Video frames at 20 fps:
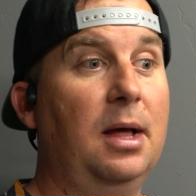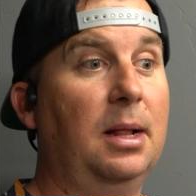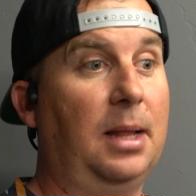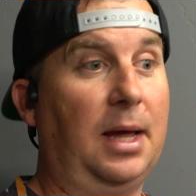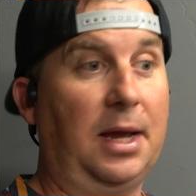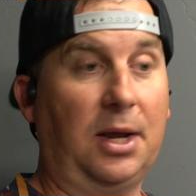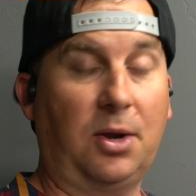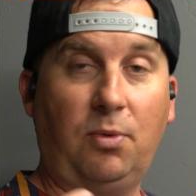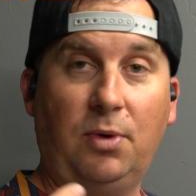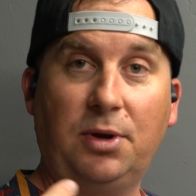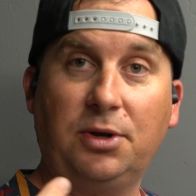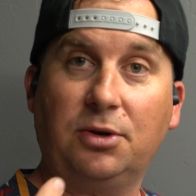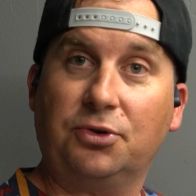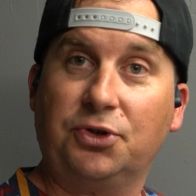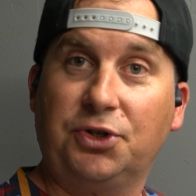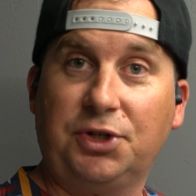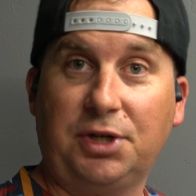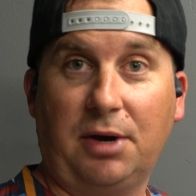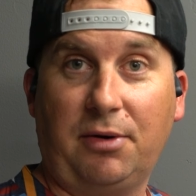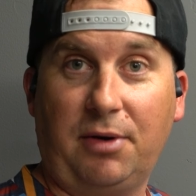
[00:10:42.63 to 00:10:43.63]
like when you're
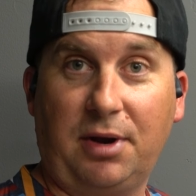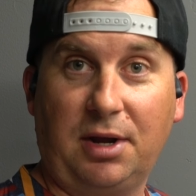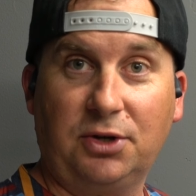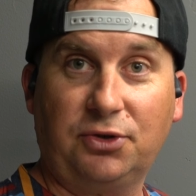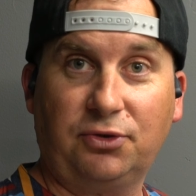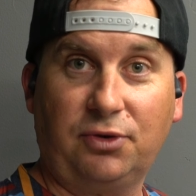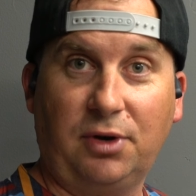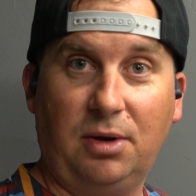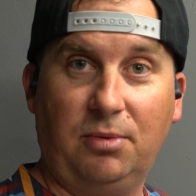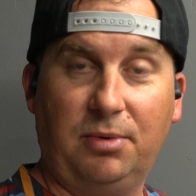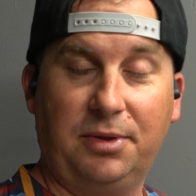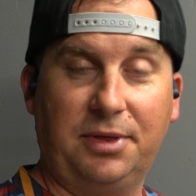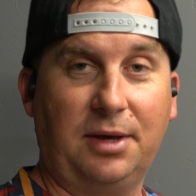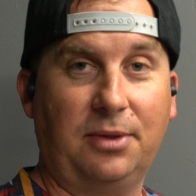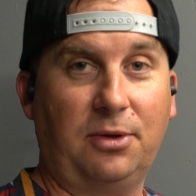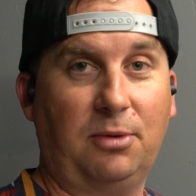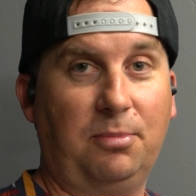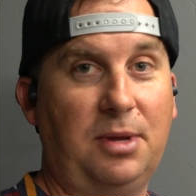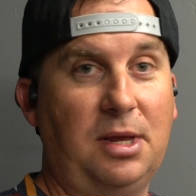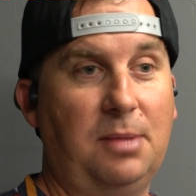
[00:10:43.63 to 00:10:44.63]
sharing a trail with
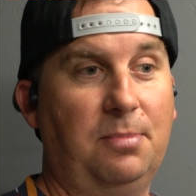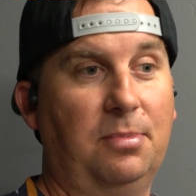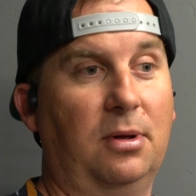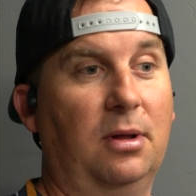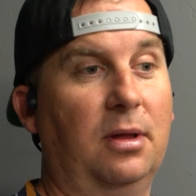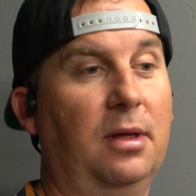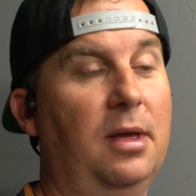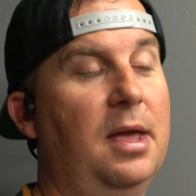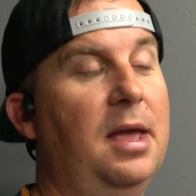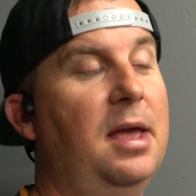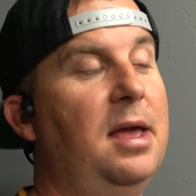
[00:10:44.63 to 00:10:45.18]
other people.